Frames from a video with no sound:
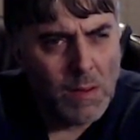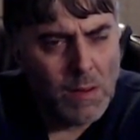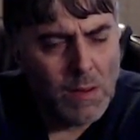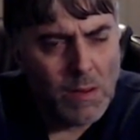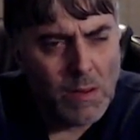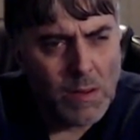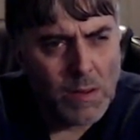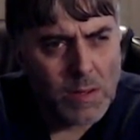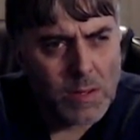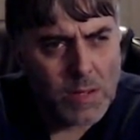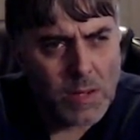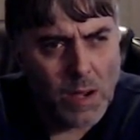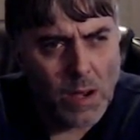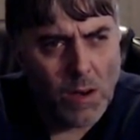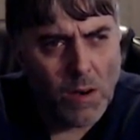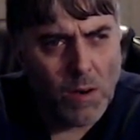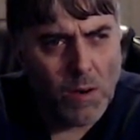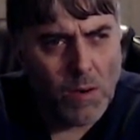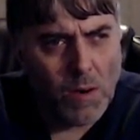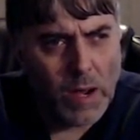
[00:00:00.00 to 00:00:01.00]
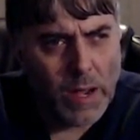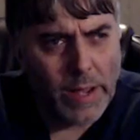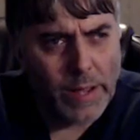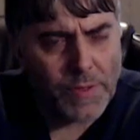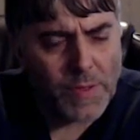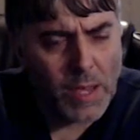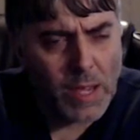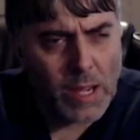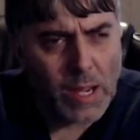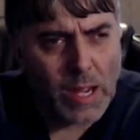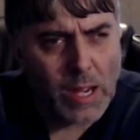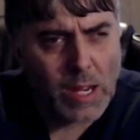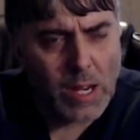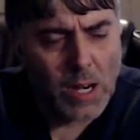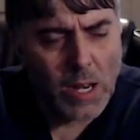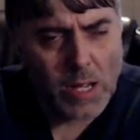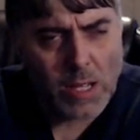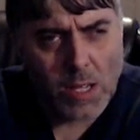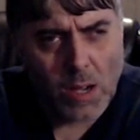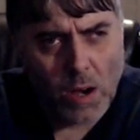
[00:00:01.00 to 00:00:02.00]
So I think I
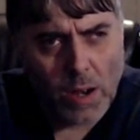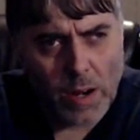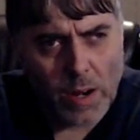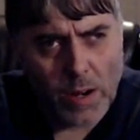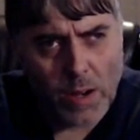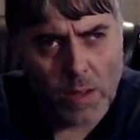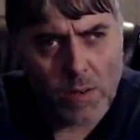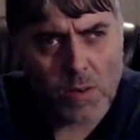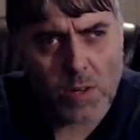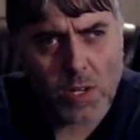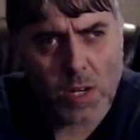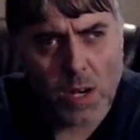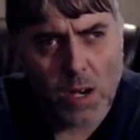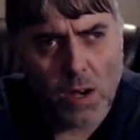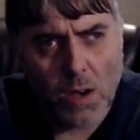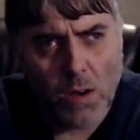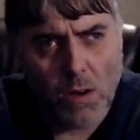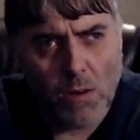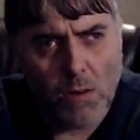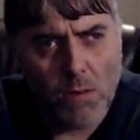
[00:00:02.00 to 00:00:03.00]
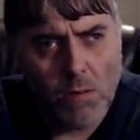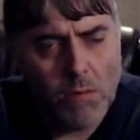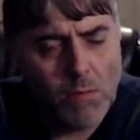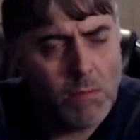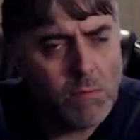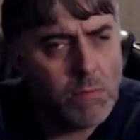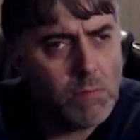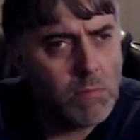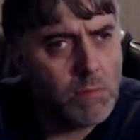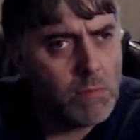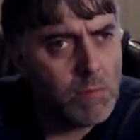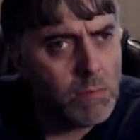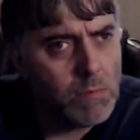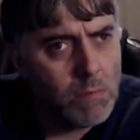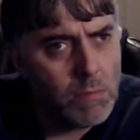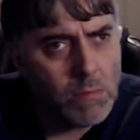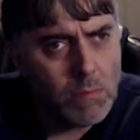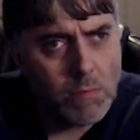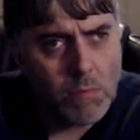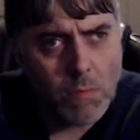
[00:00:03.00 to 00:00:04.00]
clicked on another show.
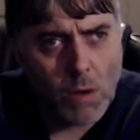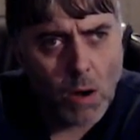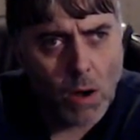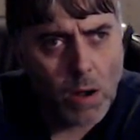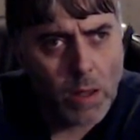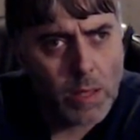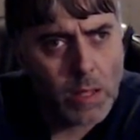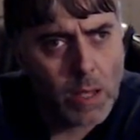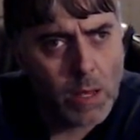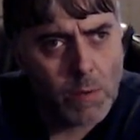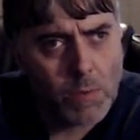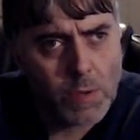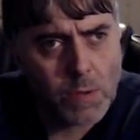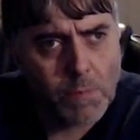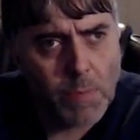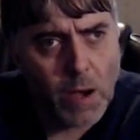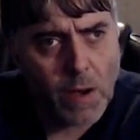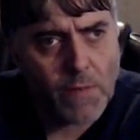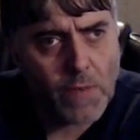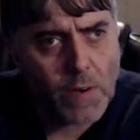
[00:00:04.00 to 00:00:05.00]
All it did was buffer.